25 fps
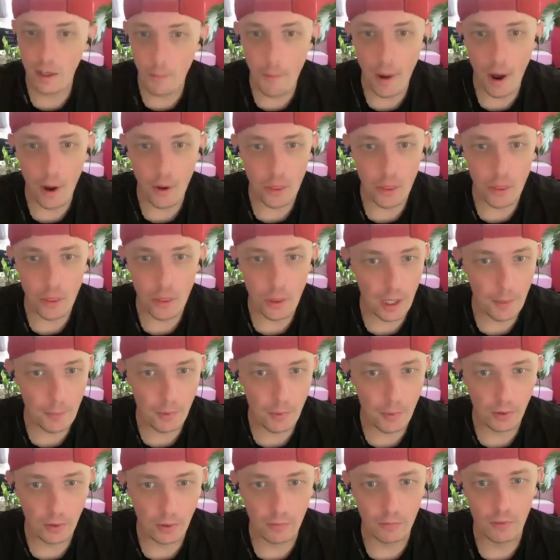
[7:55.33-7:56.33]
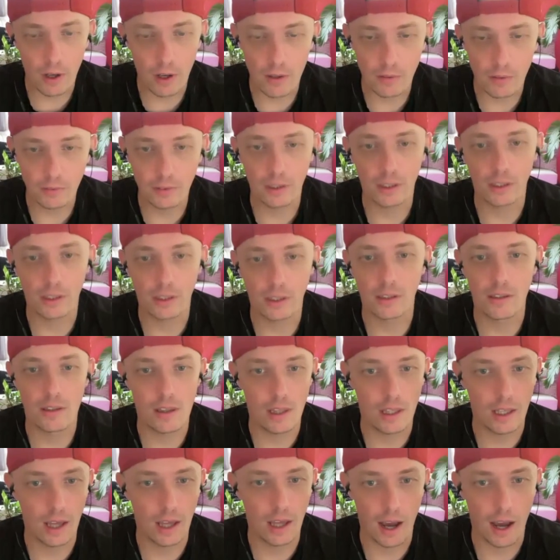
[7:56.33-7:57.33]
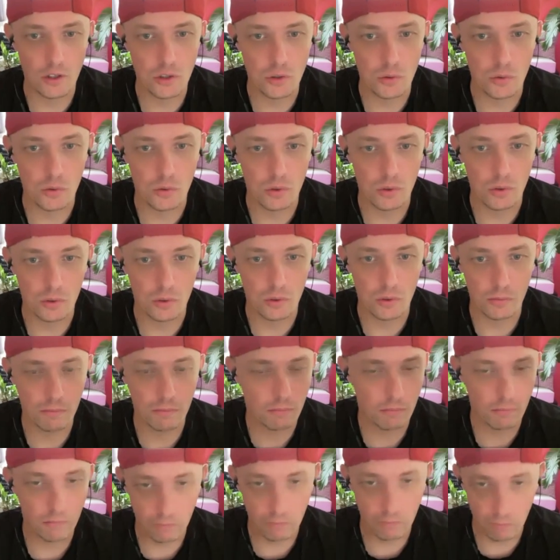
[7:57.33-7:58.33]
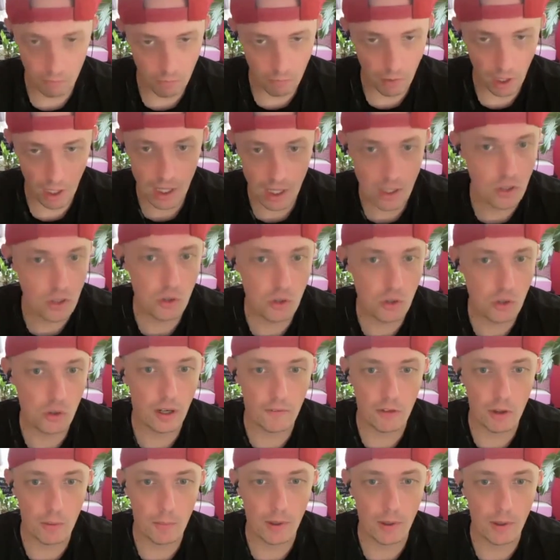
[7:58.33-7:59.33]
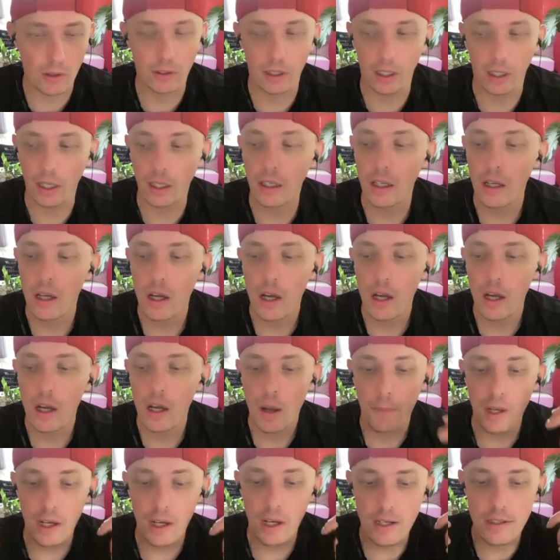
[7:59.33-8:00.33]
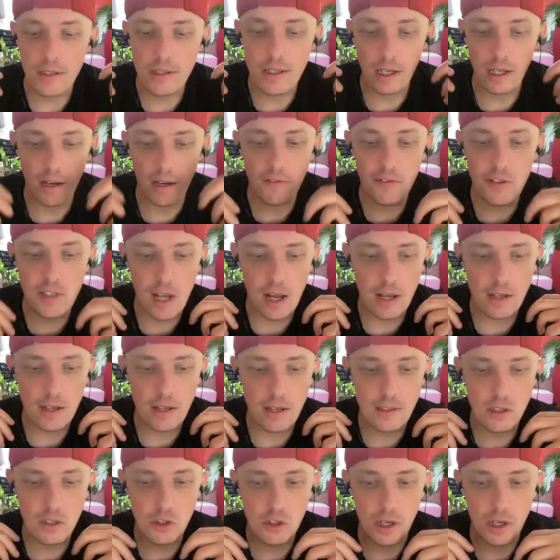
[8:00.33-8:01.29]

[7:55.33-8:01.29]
about the people involved in the actual history of the building because it gives us a